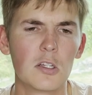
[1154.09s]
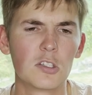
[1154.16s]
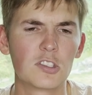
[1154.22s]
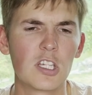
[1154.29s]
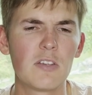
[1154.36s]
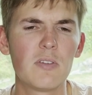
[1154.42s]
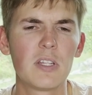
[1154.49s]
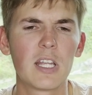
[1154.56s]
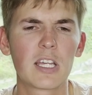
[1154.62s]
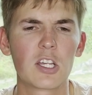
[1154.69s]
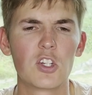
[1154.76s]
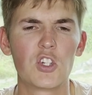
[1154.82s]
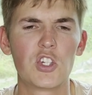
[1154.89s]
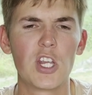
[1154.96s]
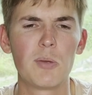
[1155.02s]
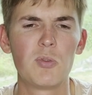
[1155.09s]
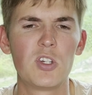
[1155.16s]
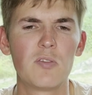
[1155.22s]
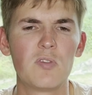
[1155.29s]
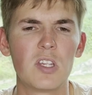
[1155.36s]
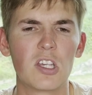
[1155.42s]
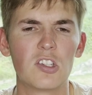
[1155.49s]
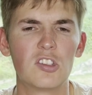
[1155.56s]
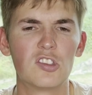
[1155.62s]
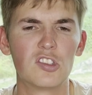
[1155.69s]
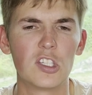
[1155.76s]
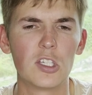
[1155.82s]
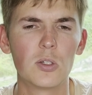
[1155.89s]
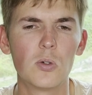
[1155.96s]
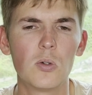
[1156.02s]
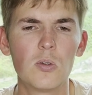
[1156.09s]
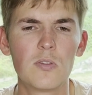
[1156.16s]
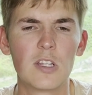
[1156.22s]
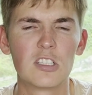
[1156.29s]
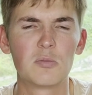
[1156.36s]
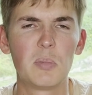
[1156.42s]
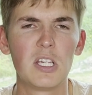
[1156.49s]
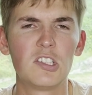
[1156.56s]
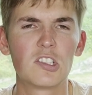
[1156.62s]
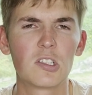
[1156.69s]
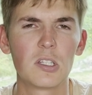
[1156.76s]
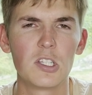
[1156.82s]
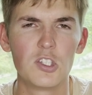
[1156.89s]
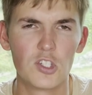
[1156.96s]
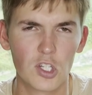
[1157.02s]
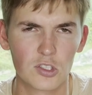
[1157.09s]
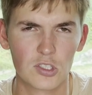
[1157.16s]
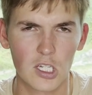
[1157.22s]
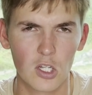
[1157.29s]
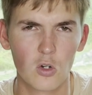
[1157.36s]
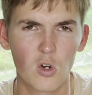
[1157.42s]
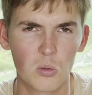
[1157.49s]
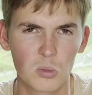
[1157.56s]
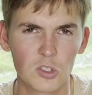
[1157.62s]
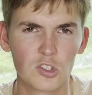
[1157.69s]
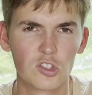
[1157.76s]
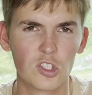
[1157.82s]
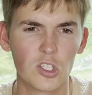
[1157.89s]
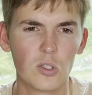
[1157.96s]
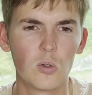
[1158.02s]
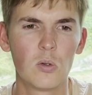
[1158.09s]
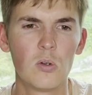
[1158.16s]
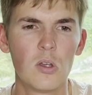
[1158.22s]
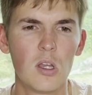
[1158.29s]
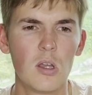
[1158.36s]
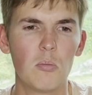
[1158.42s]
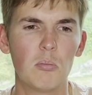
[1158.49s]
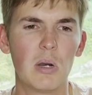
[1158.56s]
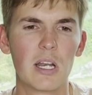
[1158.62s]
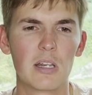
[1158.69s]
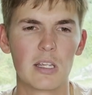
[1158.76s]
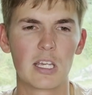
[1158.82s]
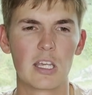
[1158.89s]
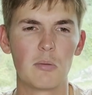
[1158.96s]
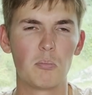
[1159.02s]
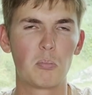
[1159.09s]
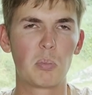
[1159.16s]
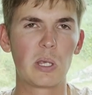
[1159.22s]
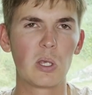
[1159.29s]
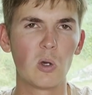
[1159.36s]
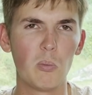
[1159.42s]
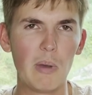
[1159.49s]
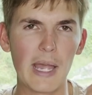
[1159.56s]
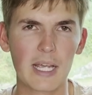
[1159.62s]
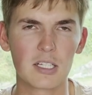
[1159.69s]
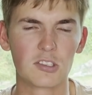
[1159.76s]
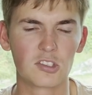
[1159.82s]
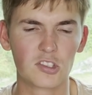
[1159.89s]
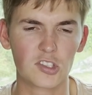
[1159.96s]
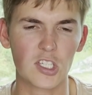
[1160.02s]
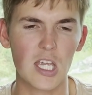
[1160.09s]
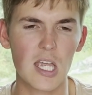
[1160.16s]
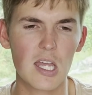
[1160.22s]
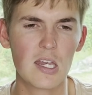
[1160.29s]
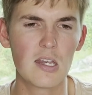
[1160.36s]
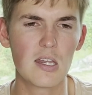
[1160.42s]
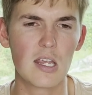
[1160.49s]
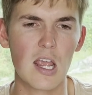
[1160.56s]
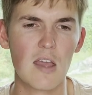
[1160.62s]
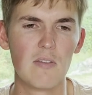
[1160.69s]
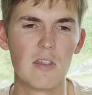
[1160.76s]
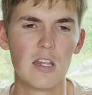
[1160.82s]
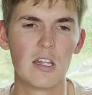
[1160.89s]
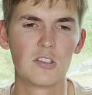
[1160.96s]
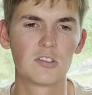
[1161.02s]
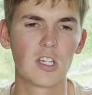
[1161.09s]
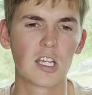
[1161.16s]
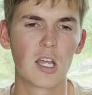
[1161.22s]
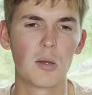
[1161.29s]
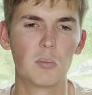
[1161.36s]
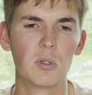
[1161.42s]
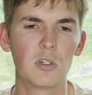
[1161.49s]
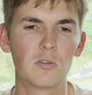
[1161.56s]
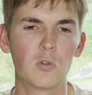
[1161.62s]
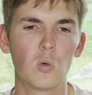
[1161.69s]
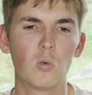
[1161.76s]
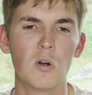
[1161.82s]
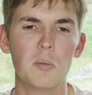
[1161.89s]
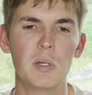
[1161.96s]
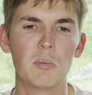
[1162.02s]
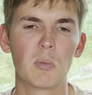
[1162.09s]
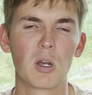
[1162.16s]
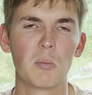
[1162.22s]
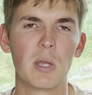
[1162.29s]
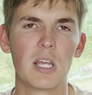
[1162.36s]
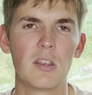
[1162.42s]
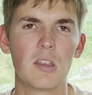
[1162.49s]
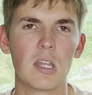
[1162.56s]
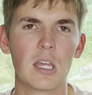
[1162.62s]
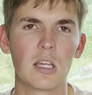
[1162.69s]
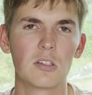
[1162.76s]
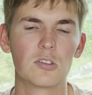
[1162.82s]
There's even like a shape shifting seal that's basically just like a normal seal, but it can peel back its skin and then it's like a beautiful woman mermaid thing.